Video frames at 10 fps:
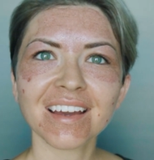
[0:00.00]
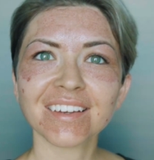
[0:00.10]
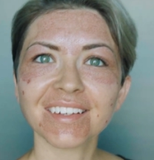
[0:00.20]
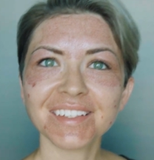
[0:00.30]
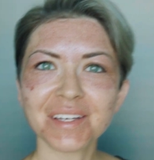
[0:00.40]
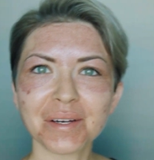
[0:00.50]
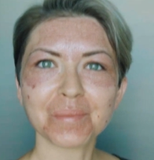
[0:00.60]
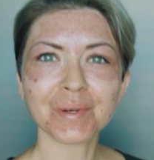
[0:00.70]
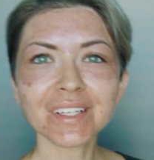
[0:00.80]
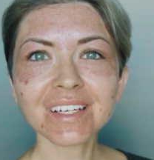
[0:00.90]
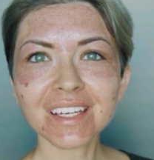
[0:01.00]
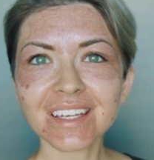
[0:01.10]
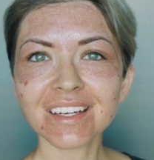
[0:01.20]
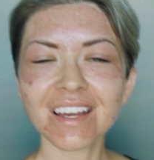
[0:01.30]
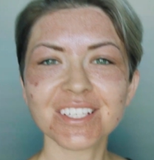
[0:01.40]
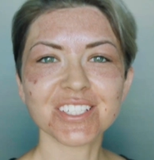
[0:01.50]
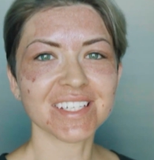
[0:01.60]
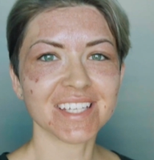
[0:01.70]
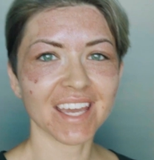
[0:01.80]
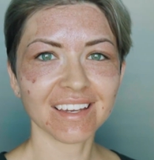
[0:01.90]
Good morning.
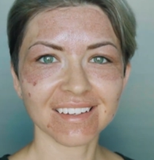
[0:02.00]
Today